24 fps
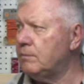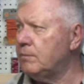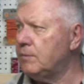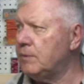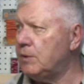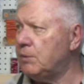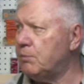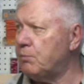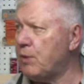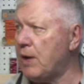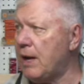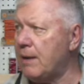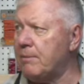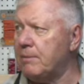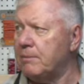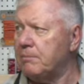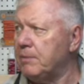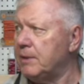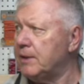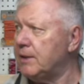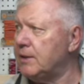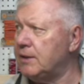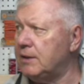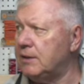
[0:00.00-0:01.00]
you
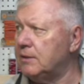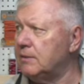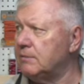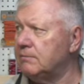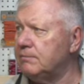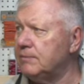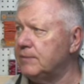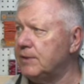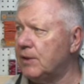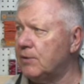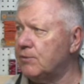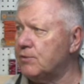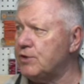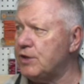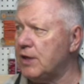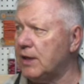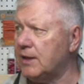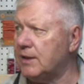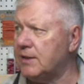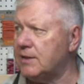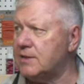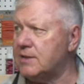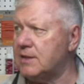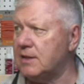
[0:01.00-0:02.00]
probably check
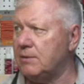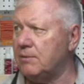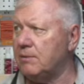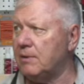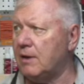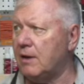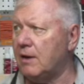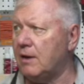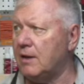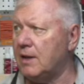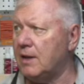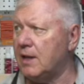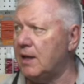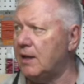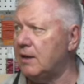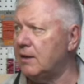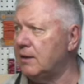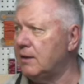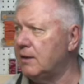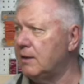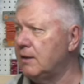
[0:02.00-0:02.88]
and see on that.